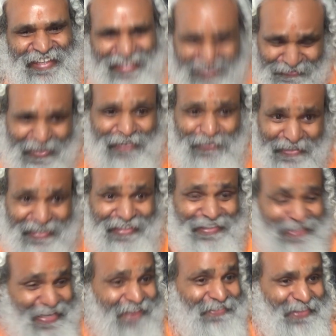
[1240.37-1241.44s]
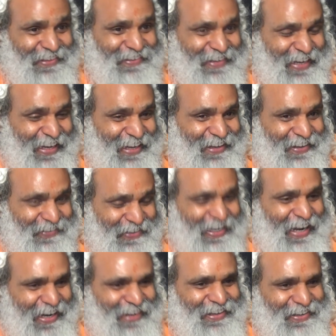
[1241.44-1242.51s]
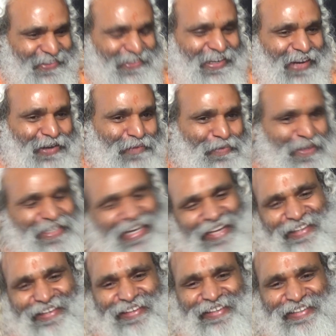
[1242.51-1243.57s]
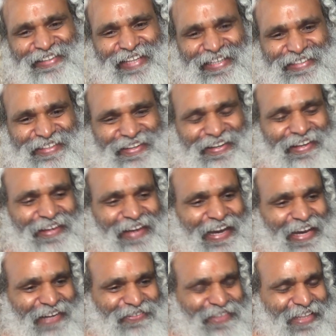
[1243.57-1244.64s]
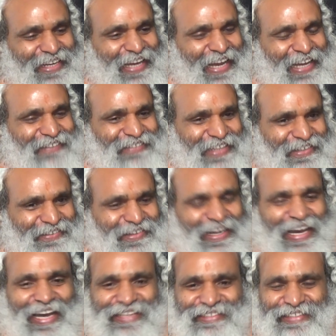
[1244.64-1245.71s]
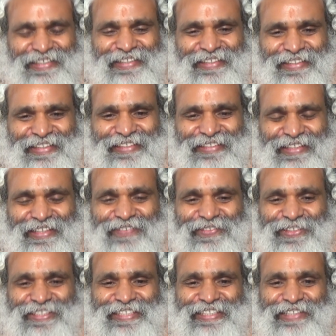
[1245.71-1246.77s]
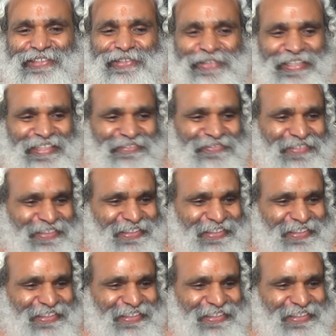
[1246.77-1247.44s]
In fact, we did the same thing, okay? We had Duna or Prasada, that's all. After that, I have never asked this sort of question to him.